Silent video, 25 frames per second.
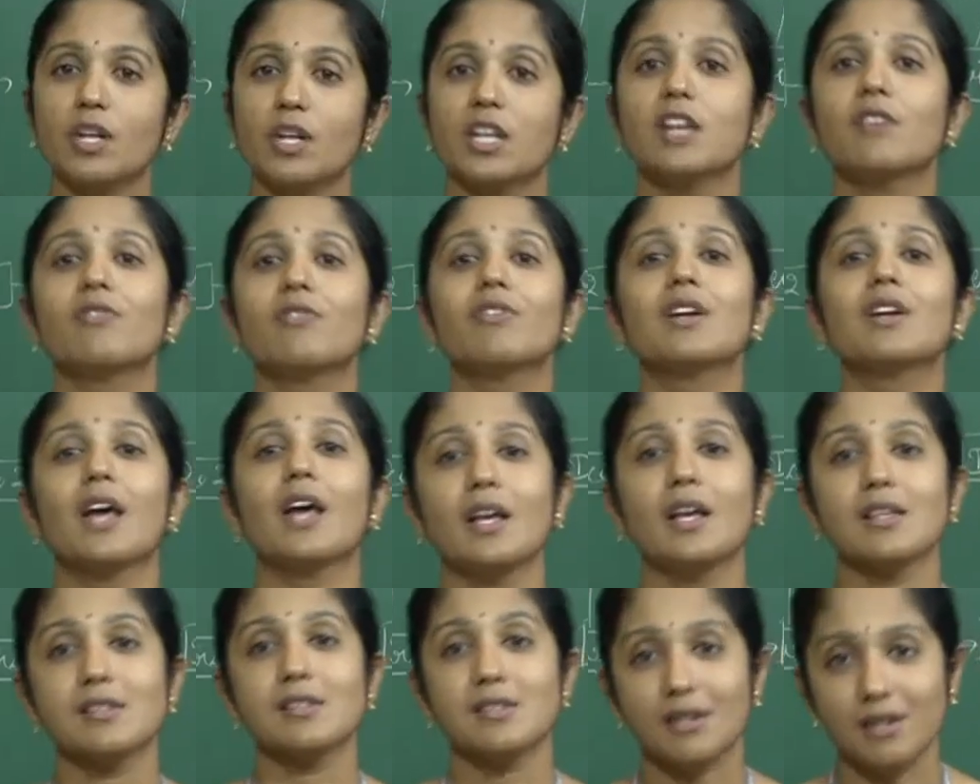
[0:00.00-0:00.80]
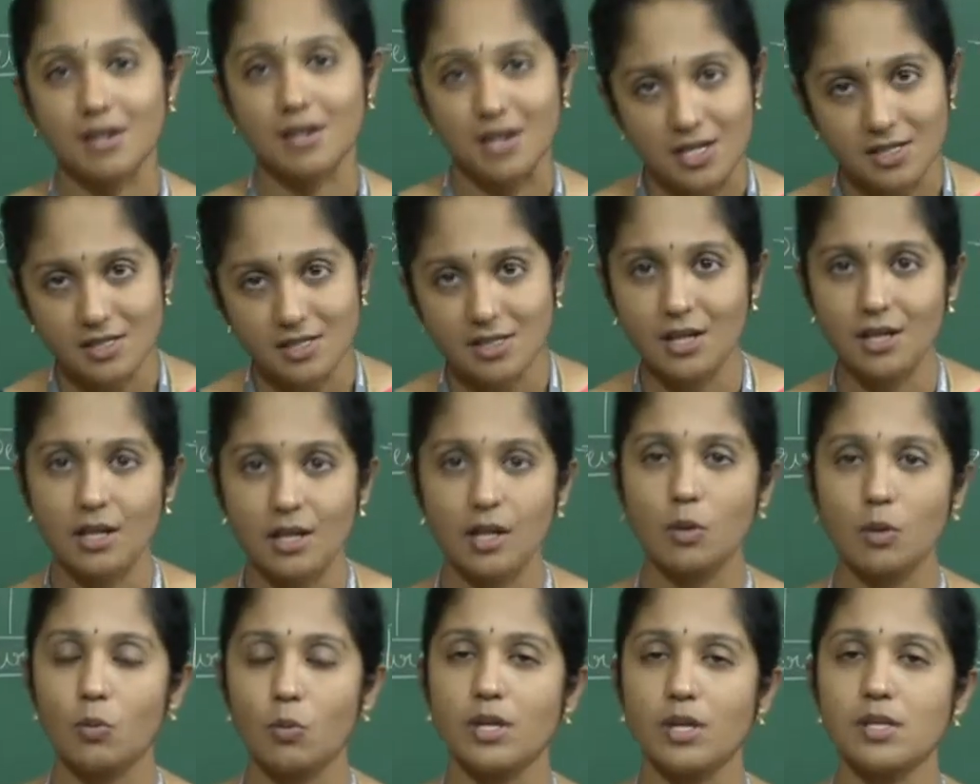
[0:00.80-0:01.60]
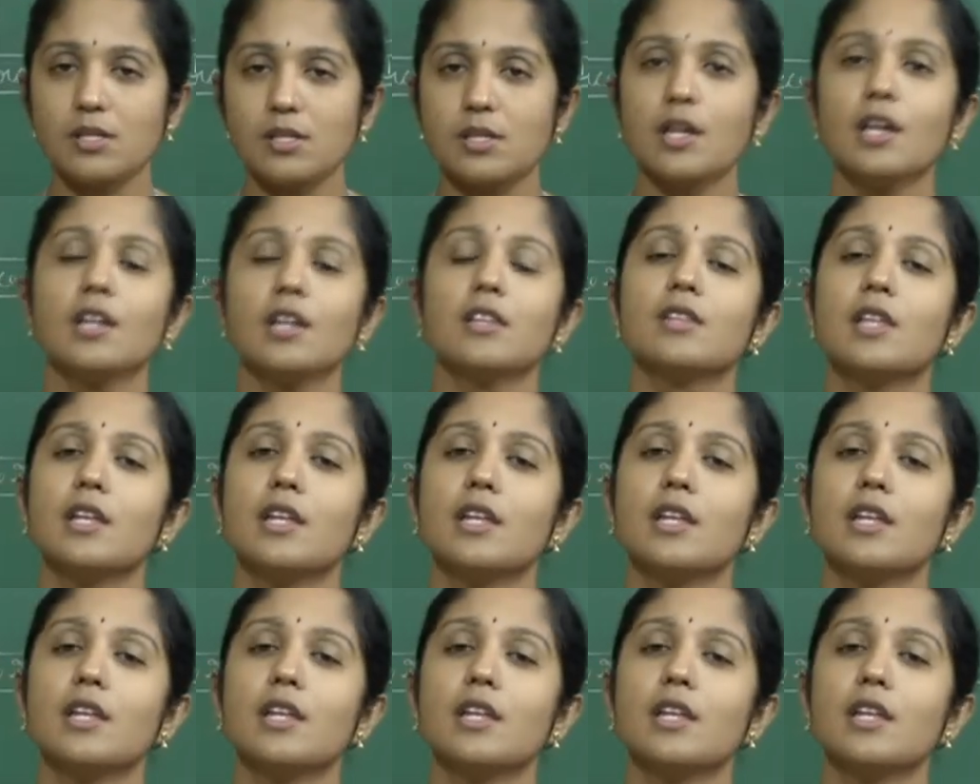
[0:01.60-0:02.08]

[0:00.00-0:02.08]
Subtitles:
1, if it has raised the request,